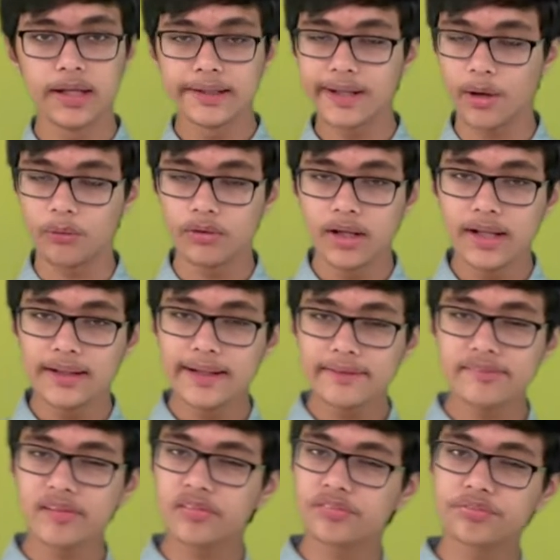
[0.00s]
Now let's
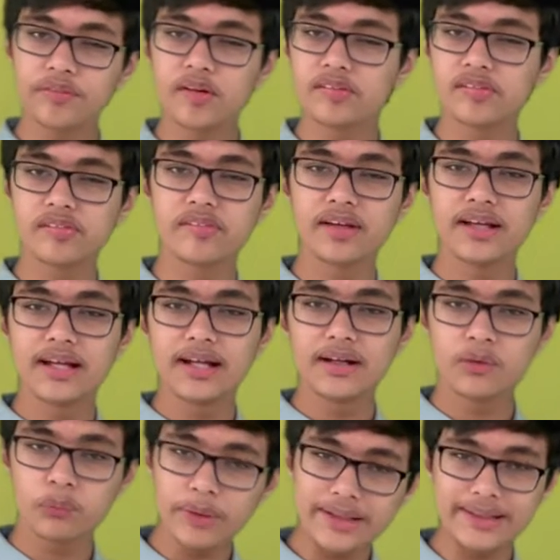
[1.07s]
just first
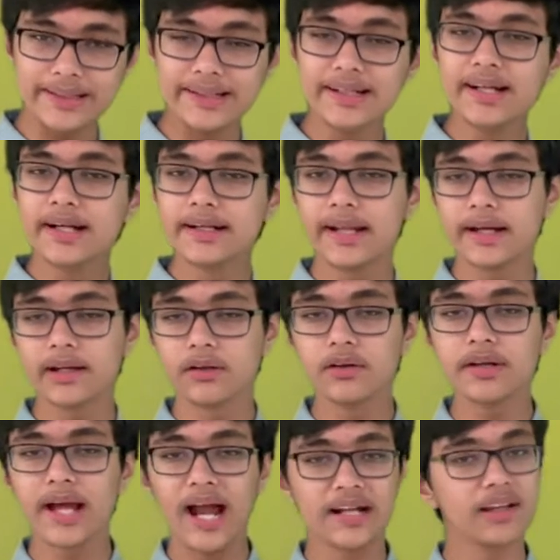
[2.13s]
quickly take a
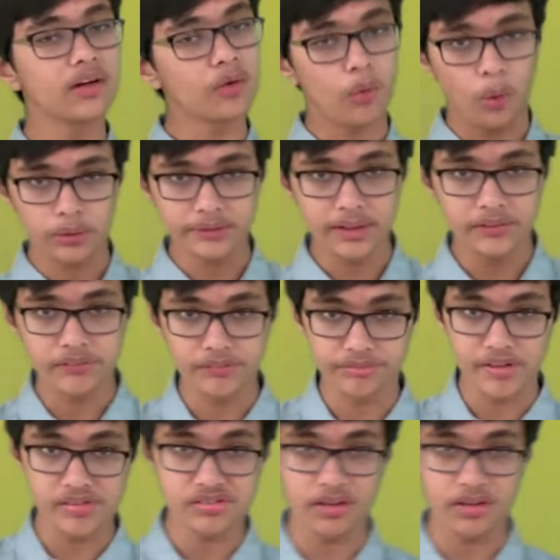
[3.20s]
look at the contents of this